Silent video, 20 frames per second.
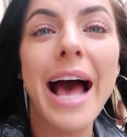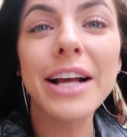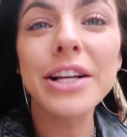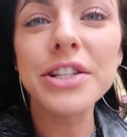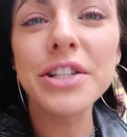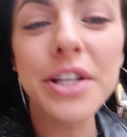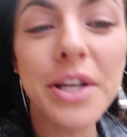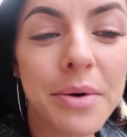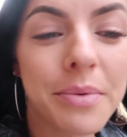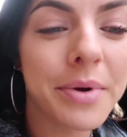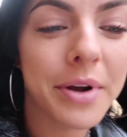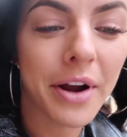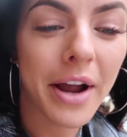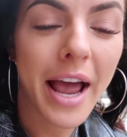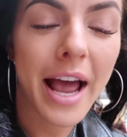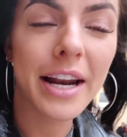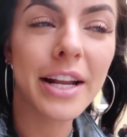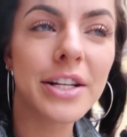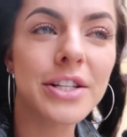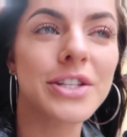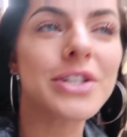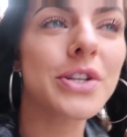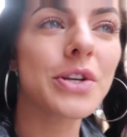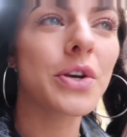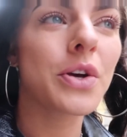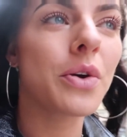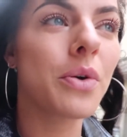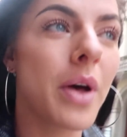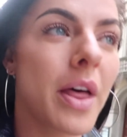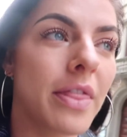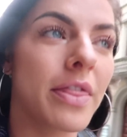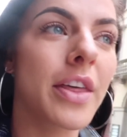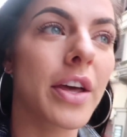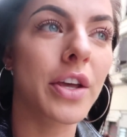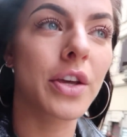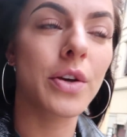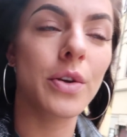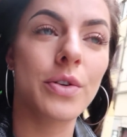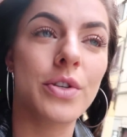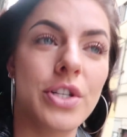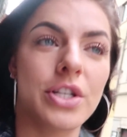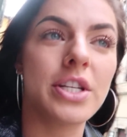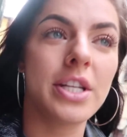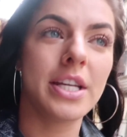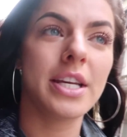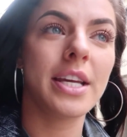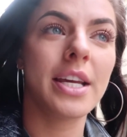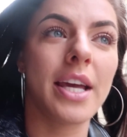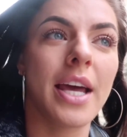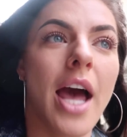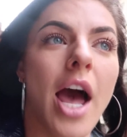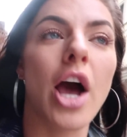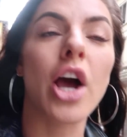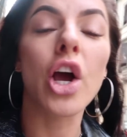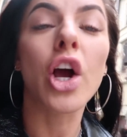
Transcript: Actually, we are headed to the Gucci